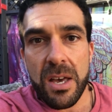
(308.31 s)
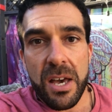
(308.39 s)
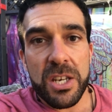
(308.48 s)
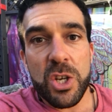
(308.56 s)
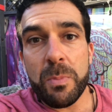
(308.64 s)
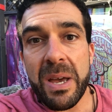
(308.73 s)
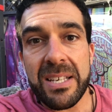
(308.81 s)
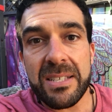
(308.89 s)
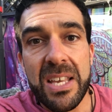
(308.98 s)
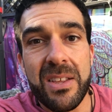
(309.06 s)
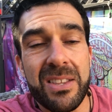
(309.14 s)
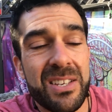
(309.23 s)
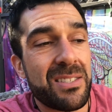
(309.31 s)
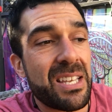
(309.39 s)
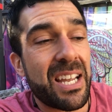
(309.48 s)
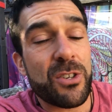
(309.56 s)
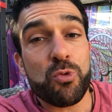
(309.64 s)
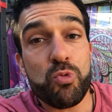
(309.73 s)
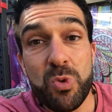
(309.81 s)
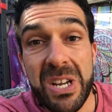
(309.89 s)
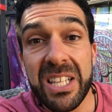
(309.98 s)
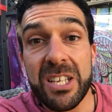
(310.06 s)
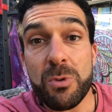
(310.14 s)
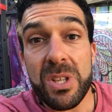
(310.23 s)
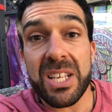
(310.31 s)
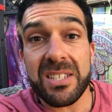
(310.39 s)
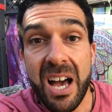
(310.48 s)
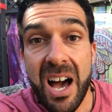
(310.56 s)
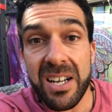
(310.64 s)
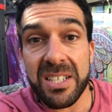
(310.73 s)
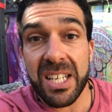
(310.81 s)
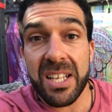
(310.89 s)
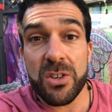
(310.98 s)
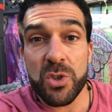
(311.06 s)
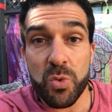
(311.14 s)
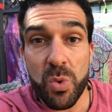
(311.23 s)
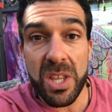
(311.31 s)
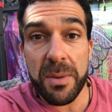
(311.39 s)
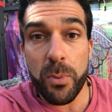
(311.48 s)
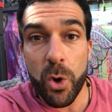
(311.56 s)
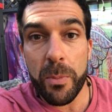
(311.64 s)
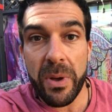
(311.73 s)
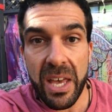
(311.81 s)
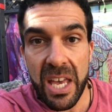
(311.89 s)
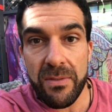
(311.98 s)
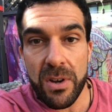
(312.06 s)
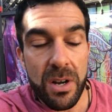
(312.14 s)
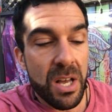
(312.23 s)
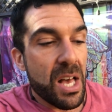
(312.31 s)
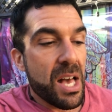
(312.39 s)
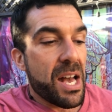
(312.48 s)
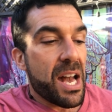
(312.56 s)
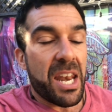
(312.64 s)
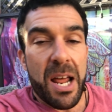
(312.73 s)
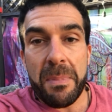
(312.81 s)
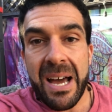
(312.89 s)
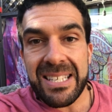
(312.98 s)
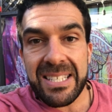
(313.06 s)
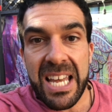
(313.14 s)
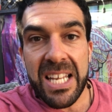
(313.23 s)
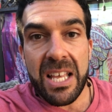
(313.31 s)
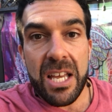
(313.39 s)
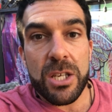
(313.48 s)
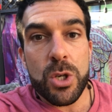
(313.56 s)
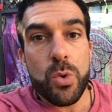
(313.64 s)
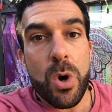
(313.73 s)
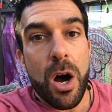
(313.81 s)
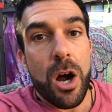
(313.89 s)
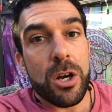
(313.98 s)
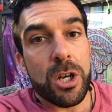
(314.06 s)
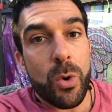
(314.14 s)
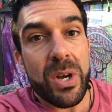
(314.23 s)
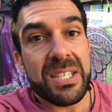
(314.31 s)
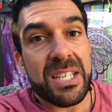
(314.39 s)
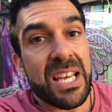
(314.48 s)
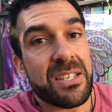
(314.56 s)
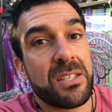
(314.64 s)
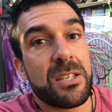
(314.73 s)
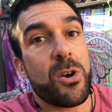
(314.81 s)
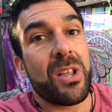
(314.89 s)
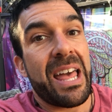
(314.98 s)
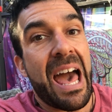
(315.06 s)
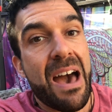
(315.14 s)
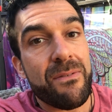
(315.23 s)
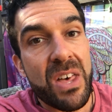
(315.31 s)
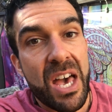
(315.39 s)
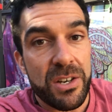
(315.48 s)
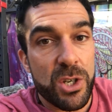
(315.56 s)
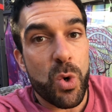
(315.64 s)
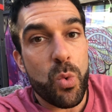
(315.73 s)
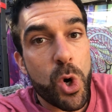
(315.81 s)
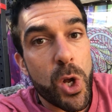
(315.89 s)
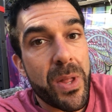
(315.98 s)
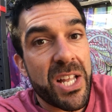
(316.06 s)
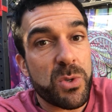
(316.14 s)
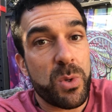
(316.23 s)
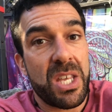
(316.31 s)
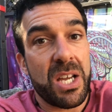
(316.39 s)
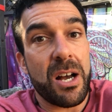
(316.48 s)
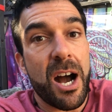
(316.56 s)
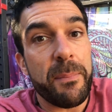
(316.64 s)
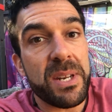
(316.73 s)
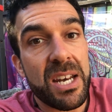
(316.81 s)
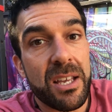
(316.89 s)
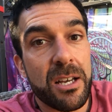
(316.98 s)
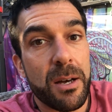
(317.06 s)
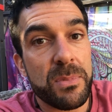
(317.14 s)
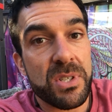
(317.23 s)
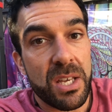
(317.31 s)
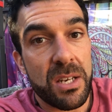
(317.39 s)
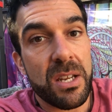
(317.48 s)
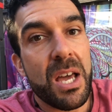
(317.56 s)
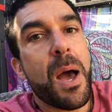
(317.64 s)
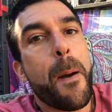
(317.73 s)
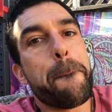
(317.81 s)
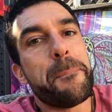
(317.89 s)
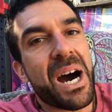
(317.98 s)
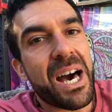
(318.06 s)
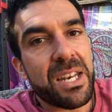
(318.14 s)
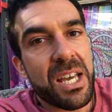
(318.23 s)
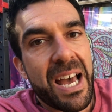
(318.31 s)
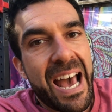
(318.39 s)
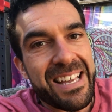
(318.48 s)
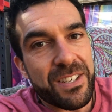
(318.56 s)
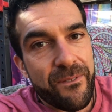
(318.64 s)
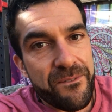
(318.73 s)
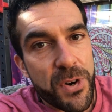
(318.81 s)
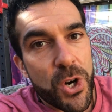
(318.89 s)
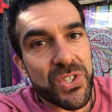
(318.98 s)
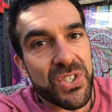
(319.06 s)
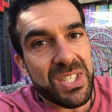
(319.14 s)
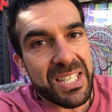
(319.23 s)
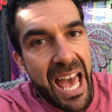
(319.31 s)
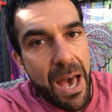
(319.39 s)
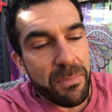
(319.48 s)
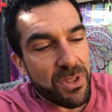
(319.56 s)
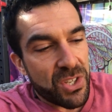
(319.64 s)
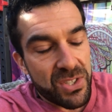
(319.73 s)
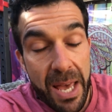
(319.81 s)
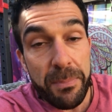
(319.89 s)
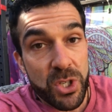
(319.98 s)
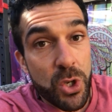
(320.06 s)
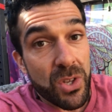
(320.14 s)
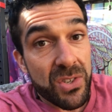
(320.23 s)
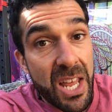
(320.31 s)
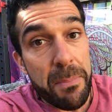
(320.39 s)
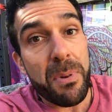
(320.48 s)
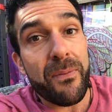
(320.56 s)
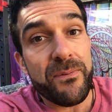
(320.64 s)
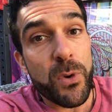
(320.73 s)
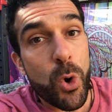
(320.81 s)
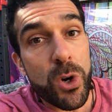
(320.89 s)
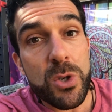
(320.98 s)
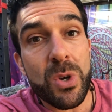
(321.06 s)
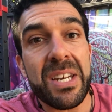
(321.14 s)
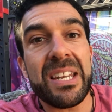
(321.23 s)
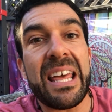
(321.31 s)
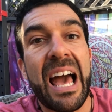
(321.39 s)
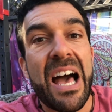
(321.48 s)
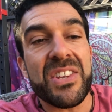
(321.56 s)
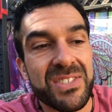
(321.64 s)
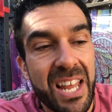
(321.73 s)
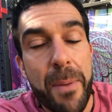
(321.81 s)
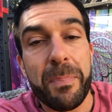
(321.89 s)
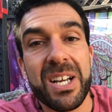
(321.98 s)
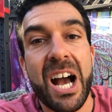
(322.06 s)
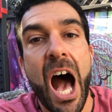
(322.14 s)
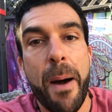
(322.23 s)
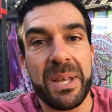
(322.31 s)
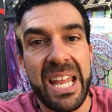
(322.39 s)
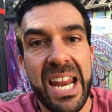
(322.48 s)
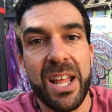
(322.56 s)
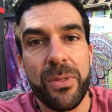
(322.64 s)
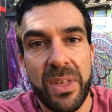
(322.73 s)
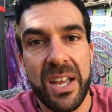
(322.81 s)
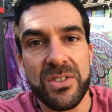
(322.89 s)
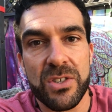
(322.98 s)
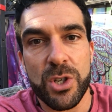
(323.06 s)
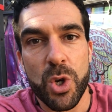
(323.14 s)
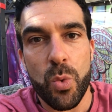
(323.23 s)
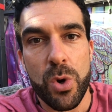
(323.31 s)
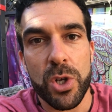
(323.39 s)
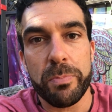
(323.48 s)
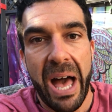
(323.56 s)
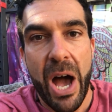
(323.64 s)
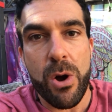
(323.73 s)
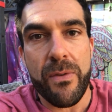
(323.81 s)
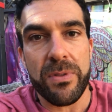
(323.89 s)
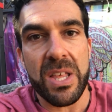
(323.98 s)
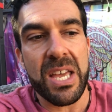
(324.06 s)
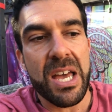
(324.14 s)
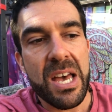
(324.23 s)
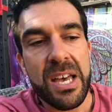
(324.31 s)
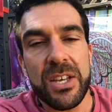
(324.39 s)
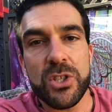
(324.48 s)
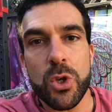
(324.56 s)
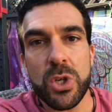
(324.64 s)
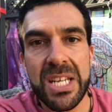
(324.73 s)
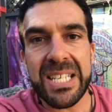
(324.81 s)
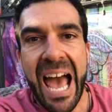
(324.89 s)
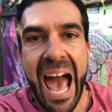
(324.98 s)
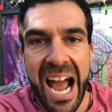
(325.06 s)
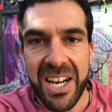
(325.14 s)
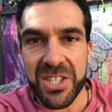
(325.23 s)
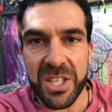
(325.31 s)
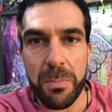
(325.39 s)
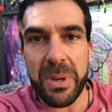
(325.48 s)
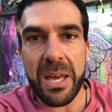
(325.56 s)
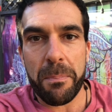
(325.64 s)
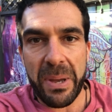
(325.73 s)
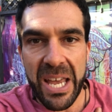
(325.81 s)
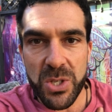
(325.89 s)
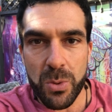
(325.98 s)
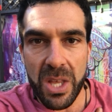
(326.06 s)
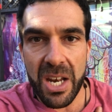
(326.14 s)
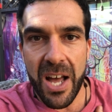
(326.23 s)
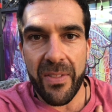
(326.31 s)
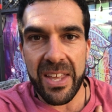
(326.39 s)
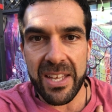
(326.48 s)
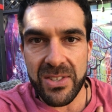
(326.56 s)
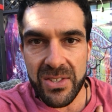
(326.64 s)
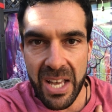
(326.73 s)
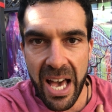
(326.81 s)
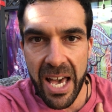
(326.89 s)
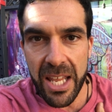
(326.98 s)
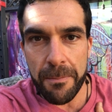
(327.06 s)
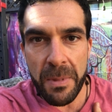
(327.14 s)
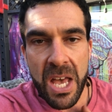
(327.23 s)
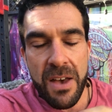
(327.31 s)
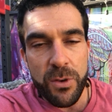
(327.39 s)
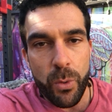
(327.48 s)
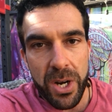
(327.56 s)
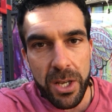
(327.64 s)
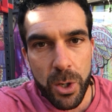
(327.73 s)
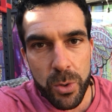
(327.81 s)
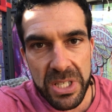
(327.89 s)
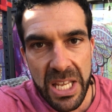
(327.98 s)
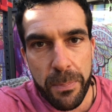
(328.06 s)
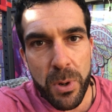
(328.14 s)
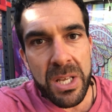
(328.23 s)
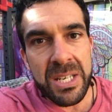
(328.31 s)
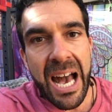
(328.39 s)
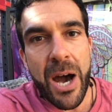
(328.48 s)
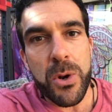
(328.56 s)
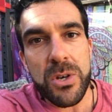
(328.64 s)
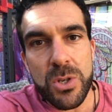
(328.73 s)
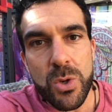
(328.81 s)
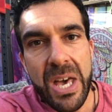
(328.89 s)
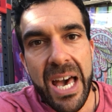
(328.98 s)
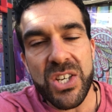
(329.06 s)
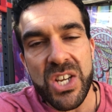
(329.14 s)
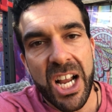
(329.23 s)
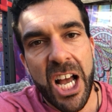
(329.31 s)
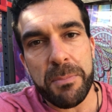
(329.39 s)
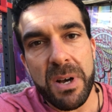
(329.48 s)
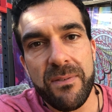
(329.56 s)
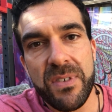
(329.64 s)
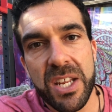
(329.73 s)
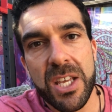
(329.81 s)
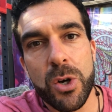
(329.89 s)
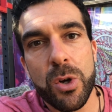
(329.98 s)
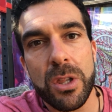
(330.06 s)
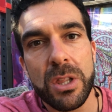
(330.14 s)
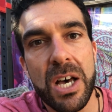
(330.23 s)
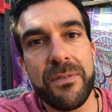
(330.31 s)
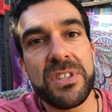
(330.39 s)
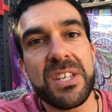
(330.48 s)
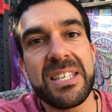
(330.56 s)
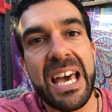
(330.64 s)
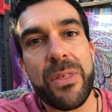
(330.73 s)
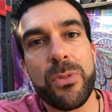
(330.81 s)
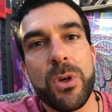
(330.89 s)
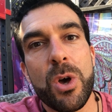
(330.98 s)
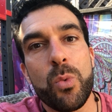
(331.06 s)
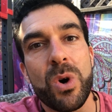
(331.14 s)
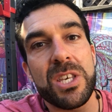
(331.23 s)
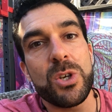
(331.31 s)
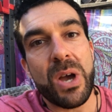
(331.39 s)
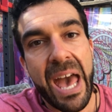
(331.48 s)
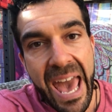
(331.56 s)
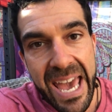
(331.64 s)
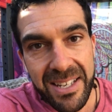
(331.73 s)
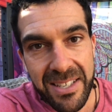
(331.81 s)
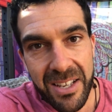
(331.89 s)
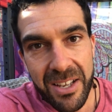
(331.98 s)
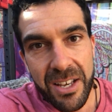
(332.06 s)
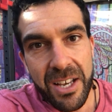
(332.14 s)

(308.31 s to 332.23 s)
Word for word: And you may say that this thing is really, really toxic. This is really poor behavior. And I'm not saying that you are going to necessarily have that in your world. That's where the accommodating comes in. But as a first step, the step two, the step before you can stop accommodating things in your world powerfully is you need to actually be at peace with it on the inside. If you want to go deeper into how to do that, check out my video, Love to Death What You Hate.